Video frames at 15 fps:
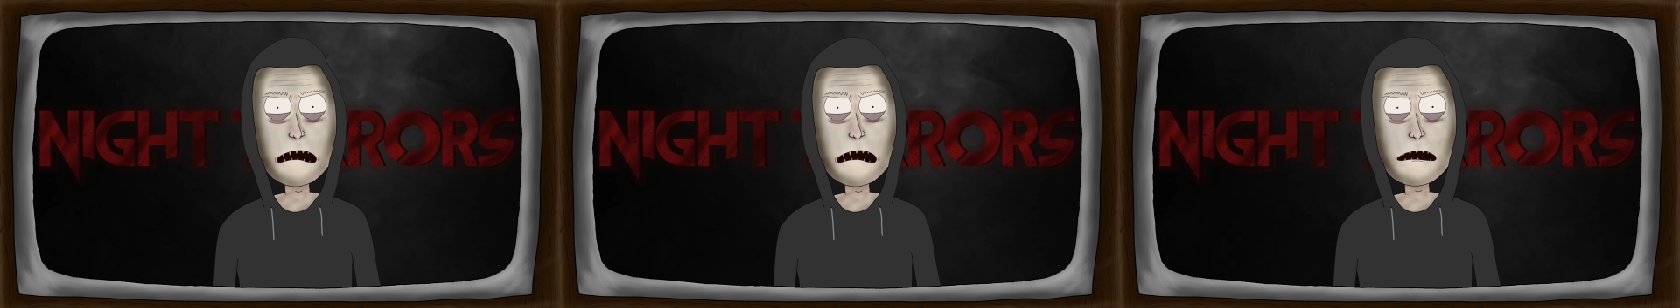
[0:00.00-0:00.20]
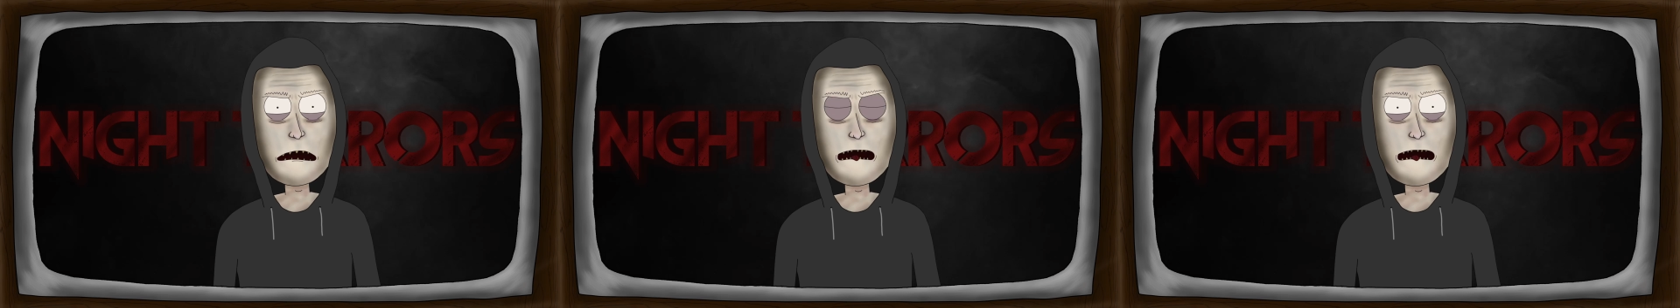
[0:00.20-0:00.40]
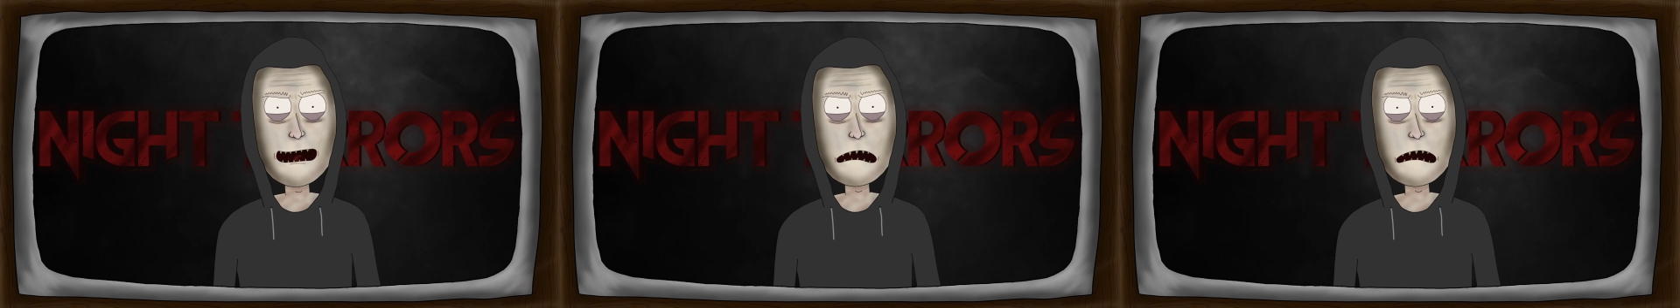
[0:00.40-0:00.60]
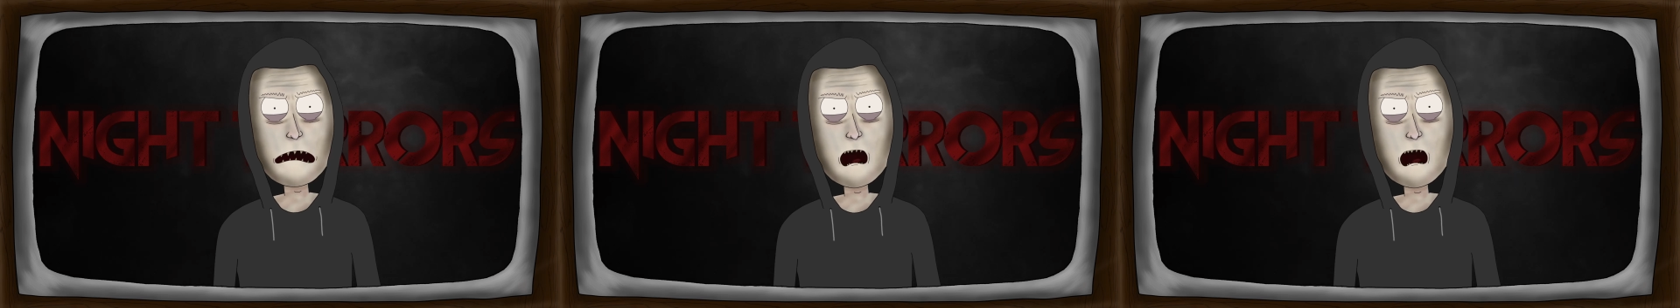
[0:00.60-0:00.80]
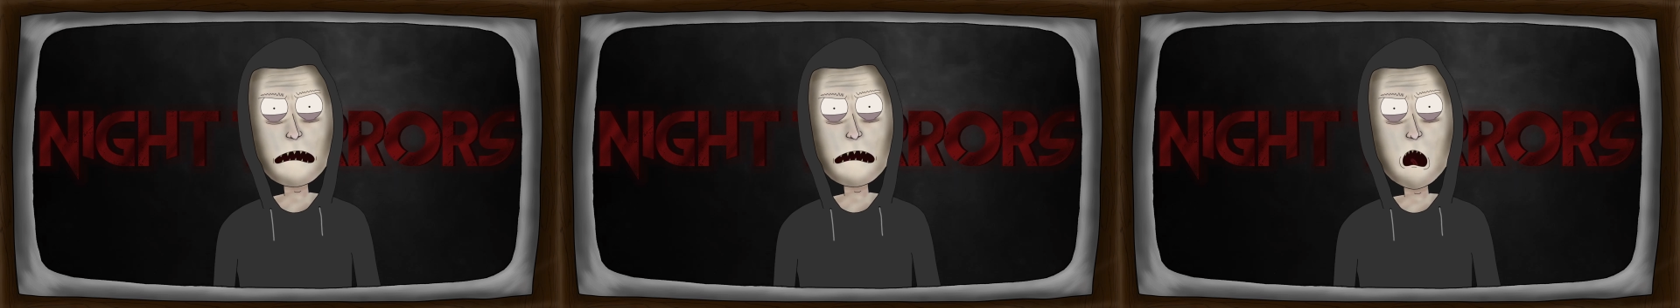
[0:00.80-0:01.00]
make sure to hit
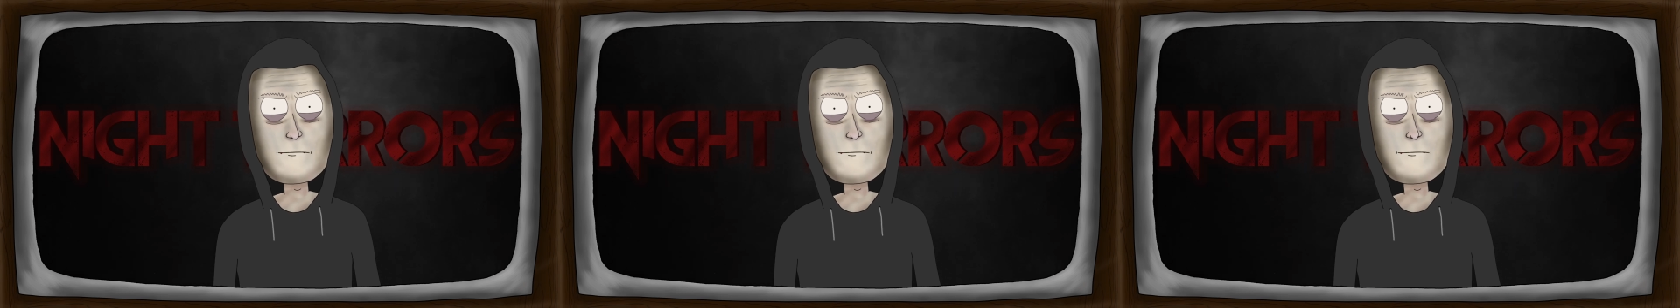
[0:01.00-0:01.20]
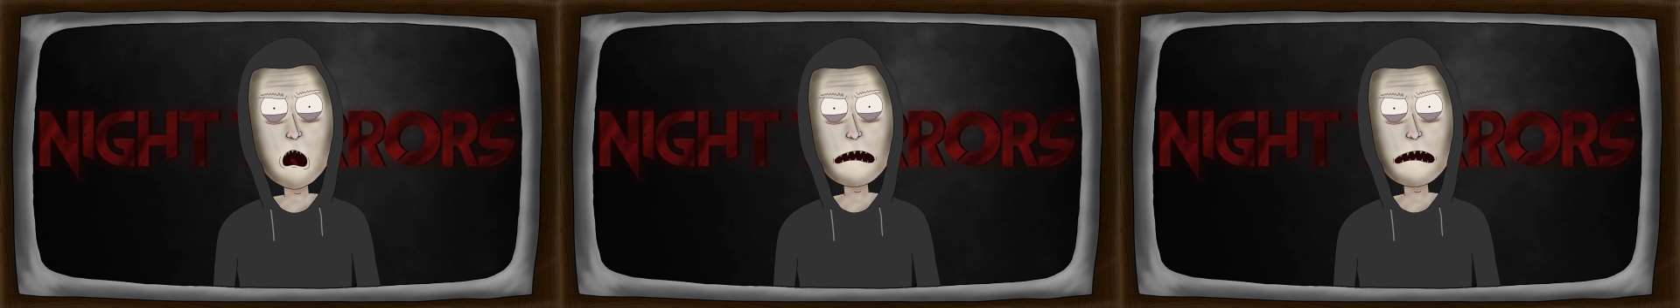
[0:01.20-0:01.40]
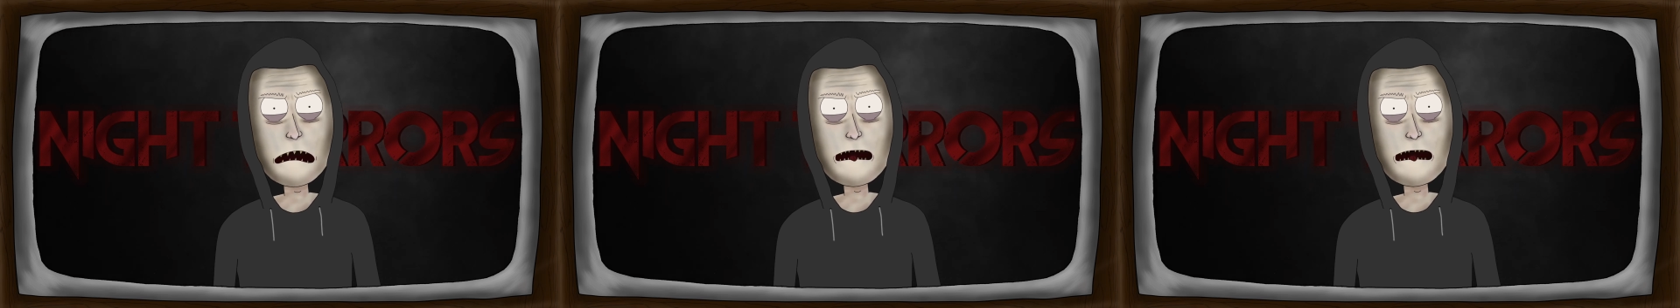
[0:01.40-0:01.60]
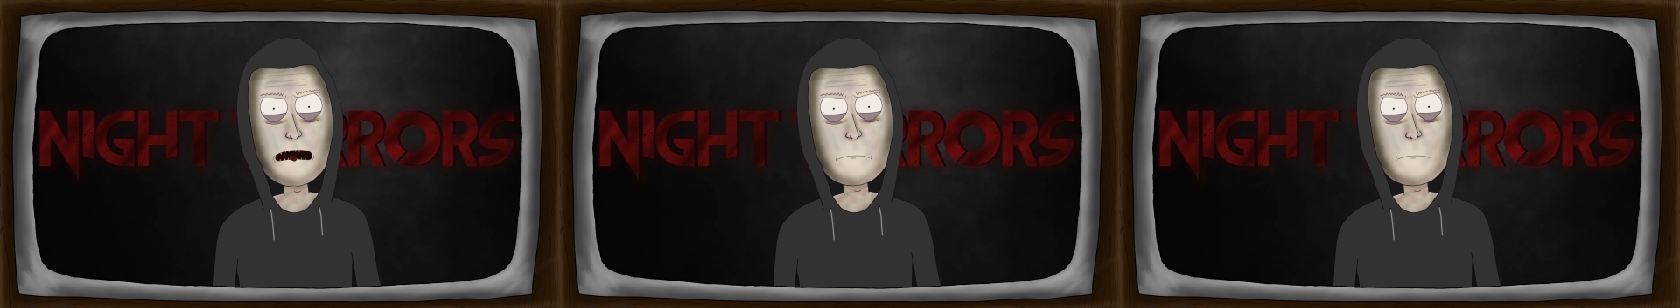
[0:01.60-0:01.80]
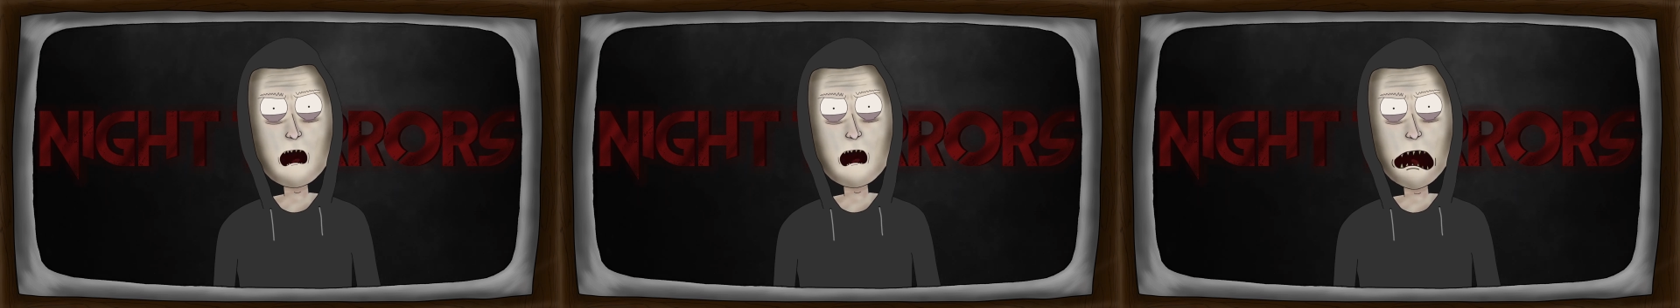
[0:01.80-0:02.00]
that like button and
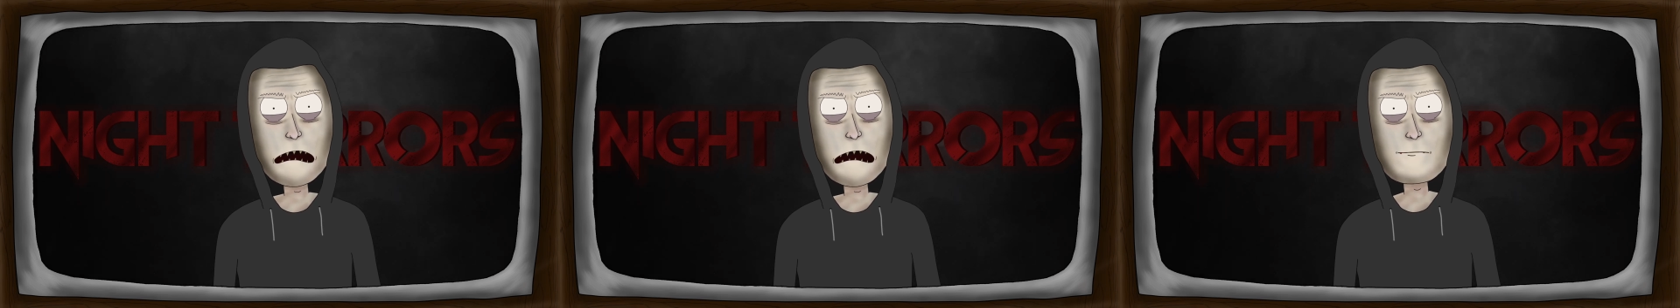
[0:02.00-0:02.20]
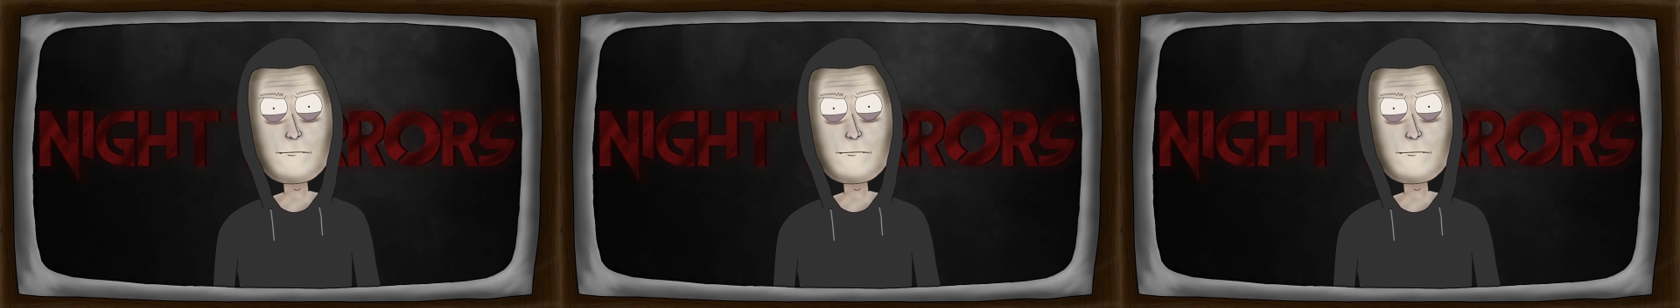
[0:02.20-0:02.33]
subscribe.